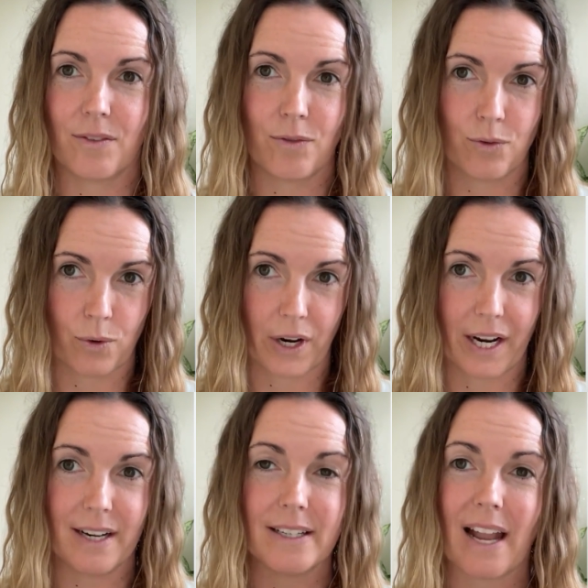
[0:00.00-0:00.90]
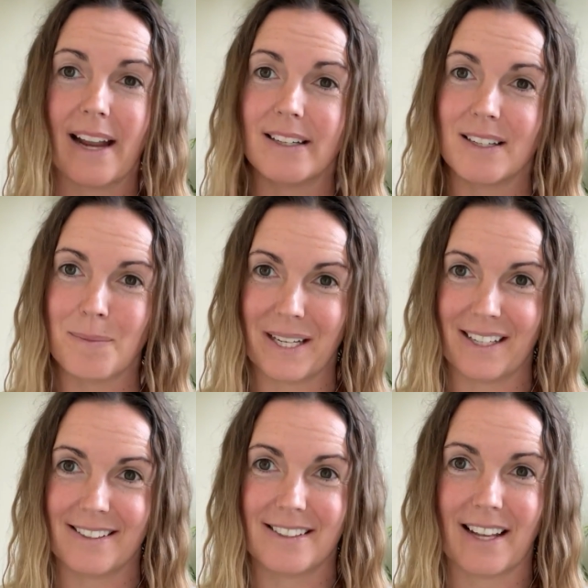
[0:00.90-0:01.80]
4
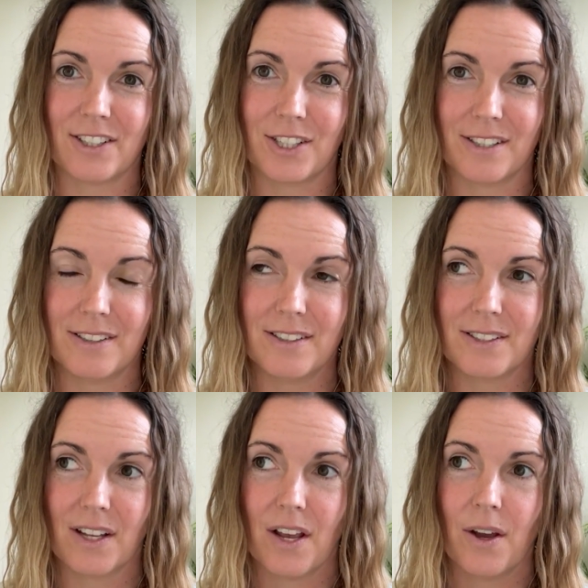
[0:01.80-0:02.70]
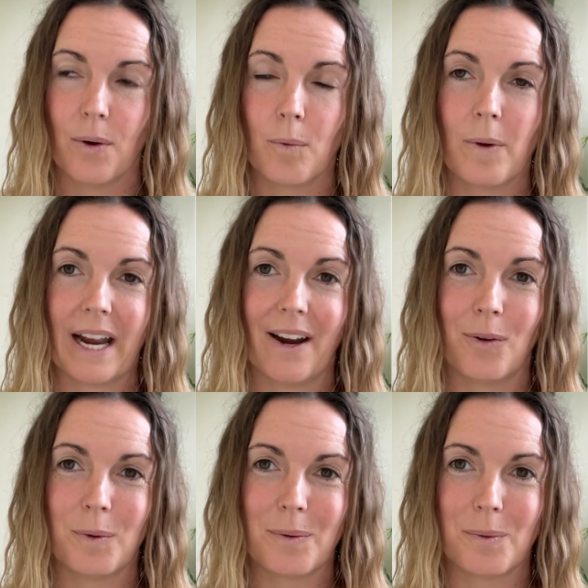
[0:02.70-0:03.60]
90-minute sessions where
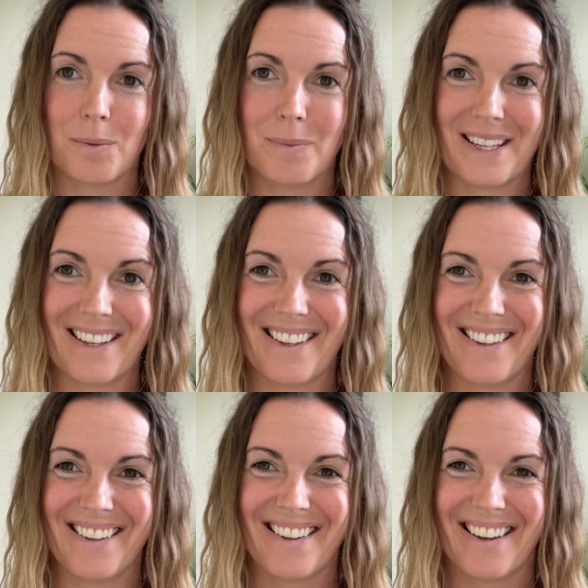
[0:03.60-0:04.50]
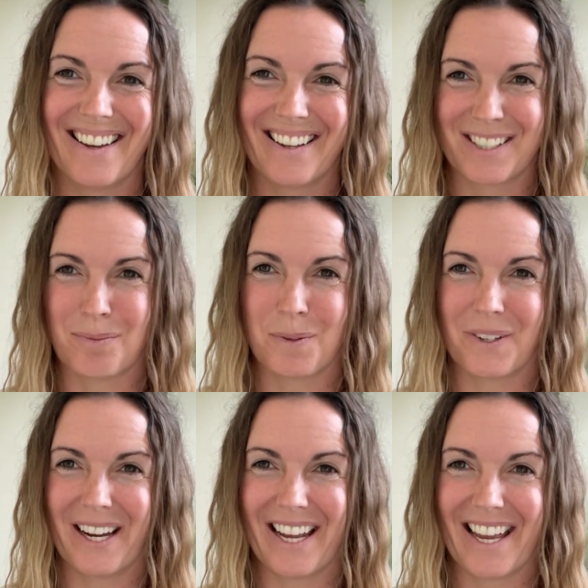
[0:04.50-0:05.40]
we will be
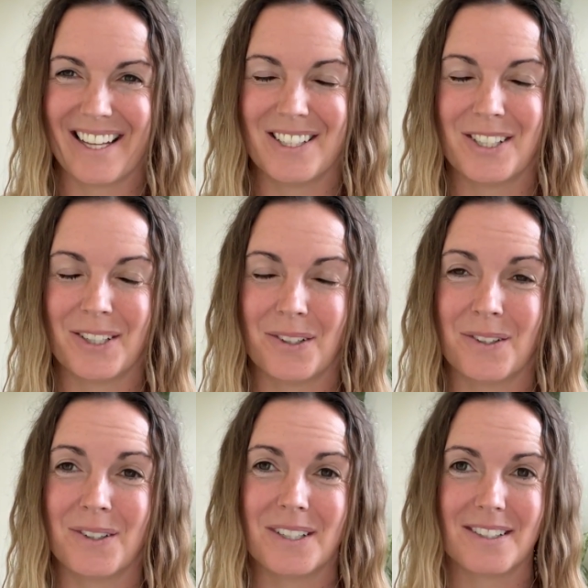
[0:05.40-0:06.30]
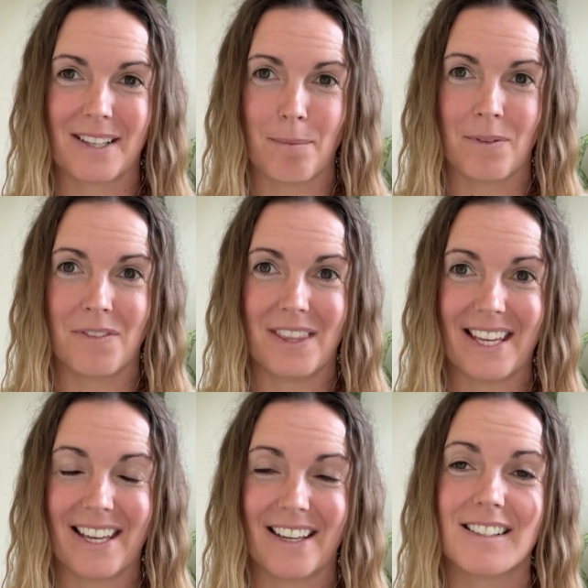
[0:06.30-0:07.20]
exploring into some of
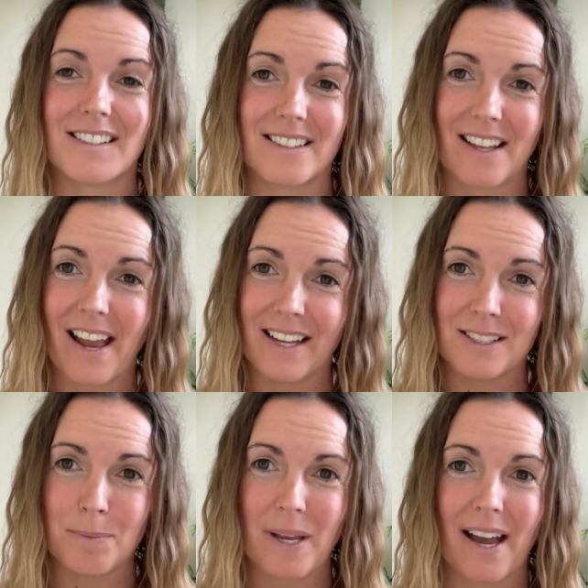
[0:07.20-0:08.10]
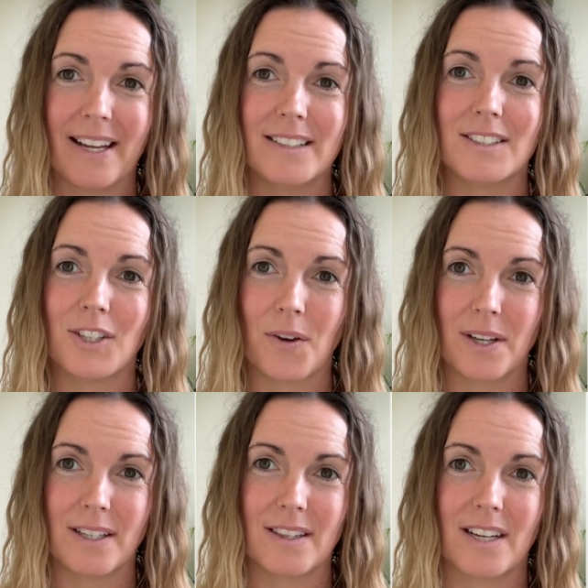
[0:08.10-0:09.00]
the science behind Yoga
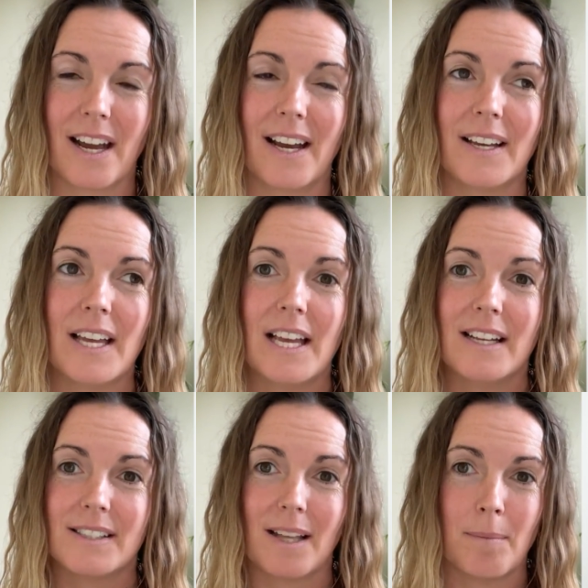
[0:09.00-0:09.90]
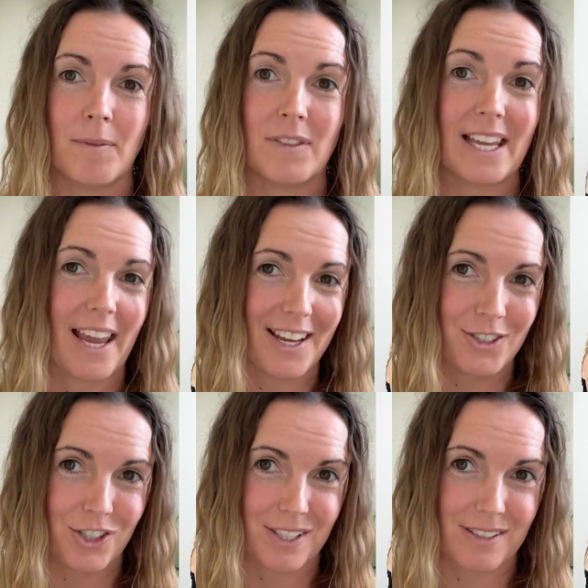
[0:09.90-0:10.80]
Nidra, some of the
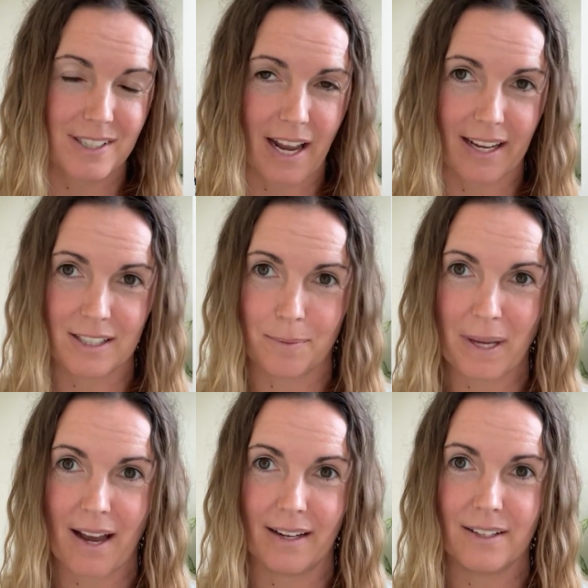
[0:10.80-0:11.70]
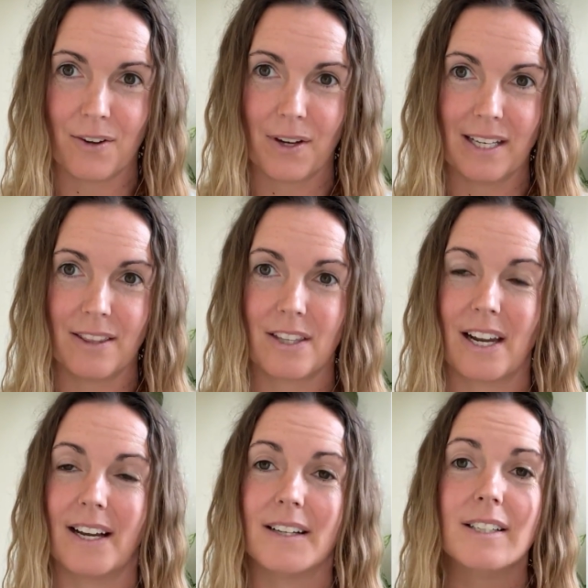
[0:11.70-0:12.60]
ancient science behind Yoga
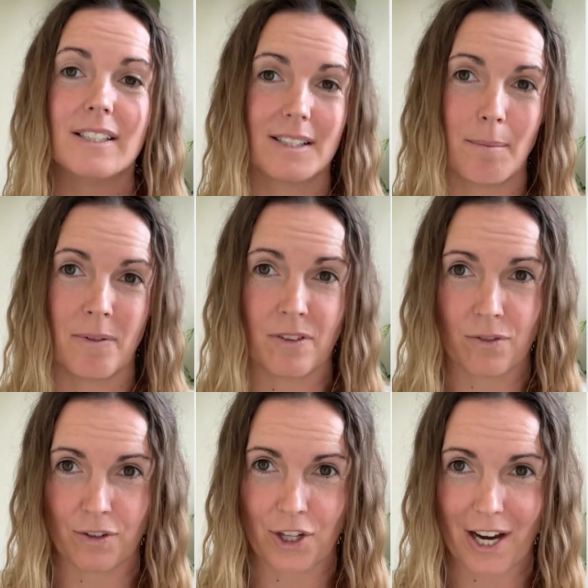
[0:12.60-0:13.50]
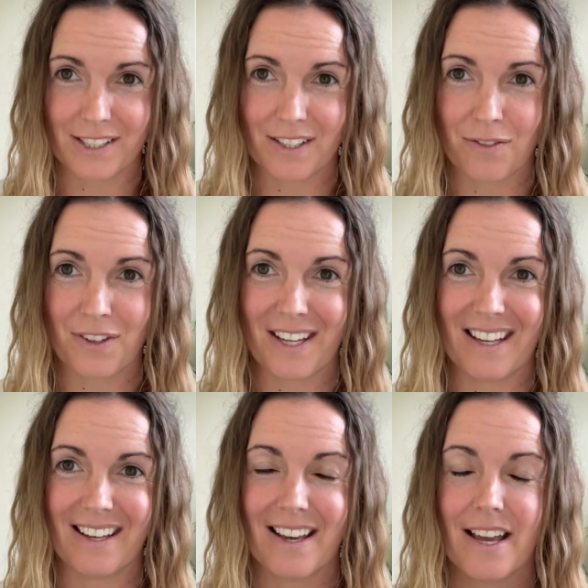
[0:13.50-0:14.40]
Nidra, some of the
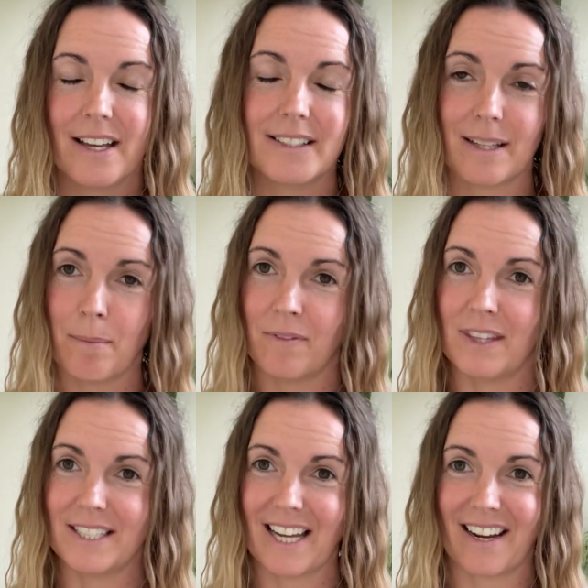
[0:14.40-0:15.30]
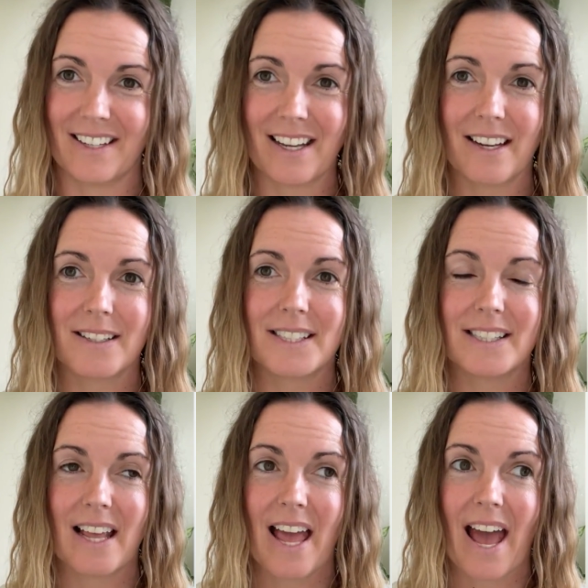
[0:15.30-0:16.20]
philosophy, some of the
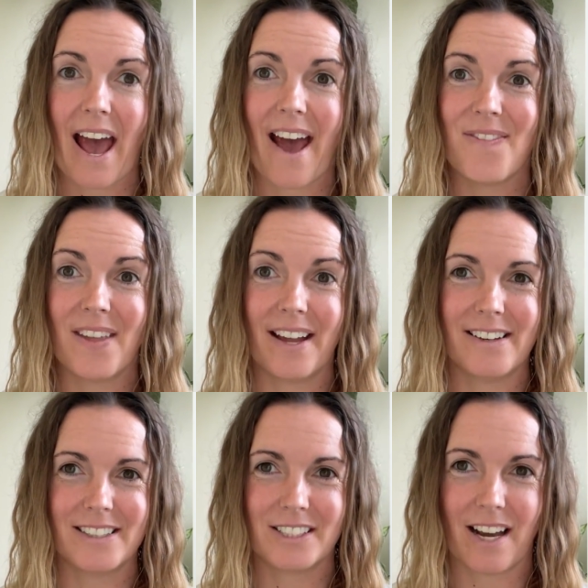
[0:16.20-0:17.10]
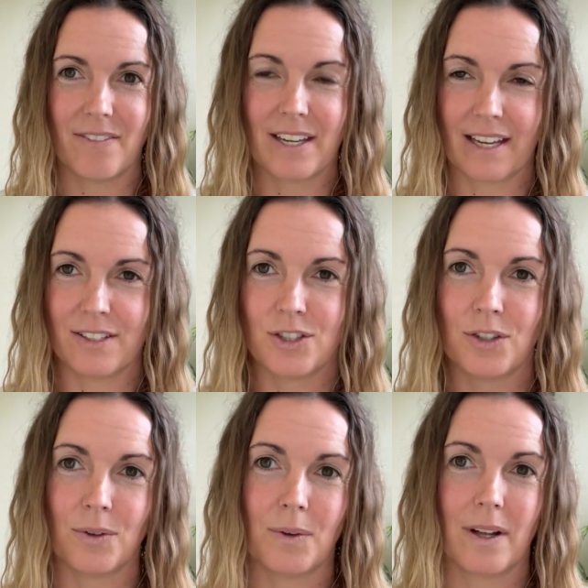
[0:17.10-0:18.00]
techniques, and then diving
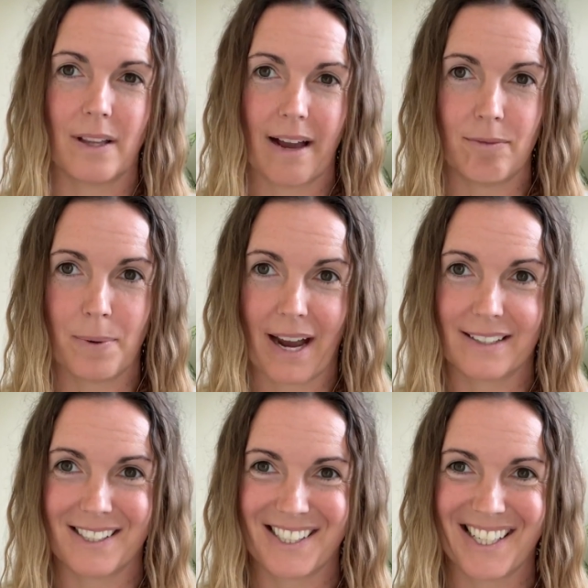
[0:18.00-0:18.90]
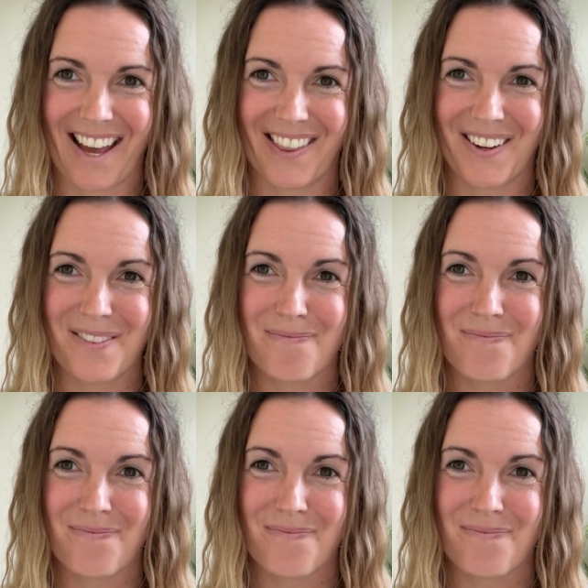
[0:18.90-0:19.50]
into a live practice together.